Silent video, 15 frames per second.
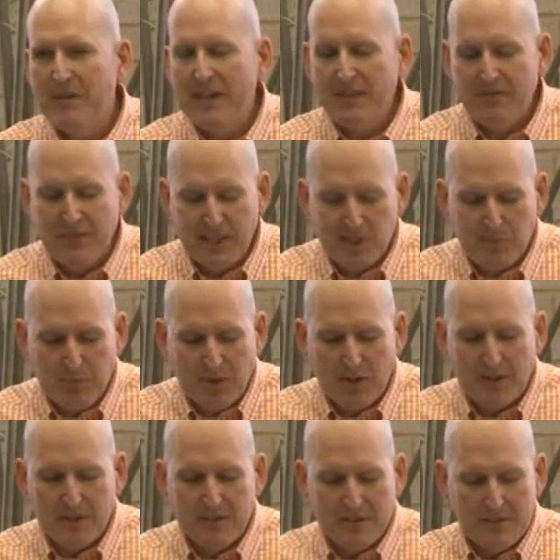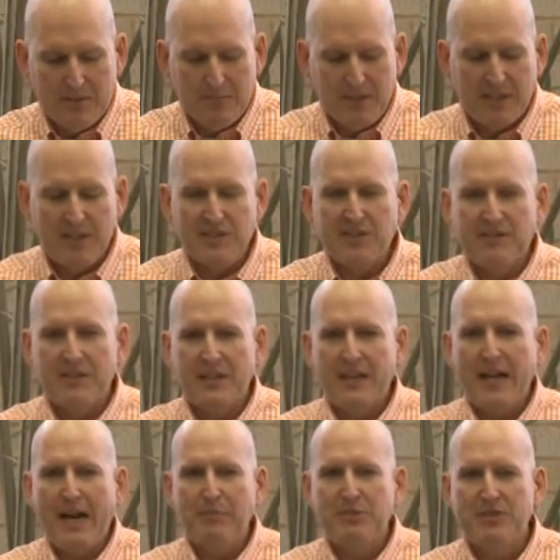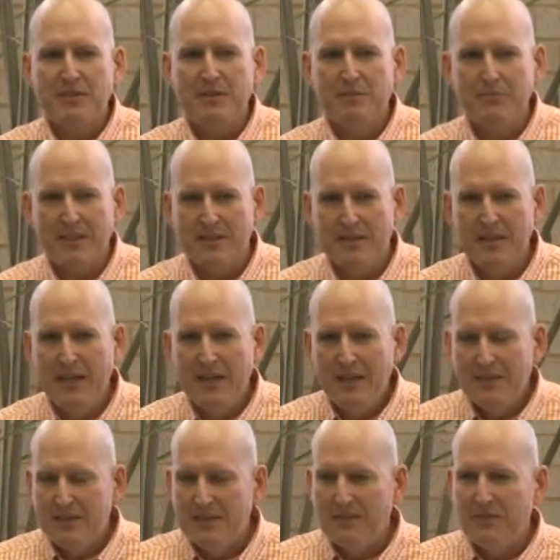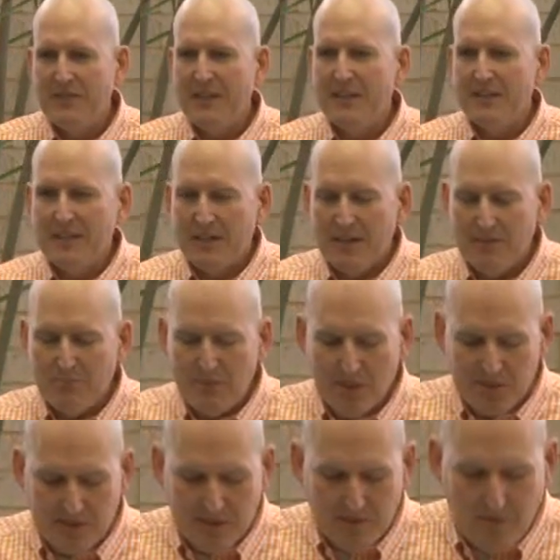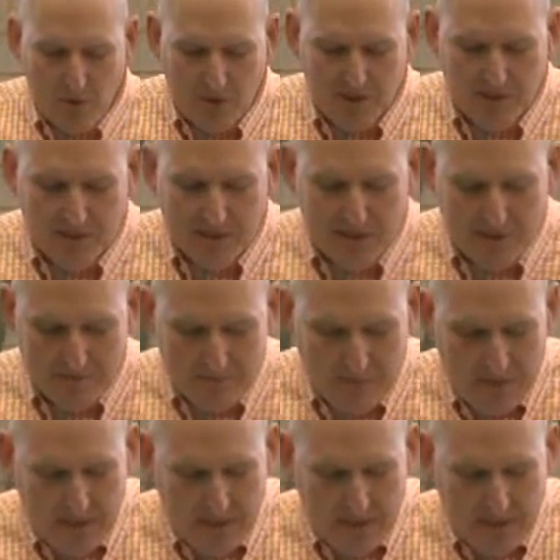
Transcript: men at Vicksburg because of the defeat of most of the fortress.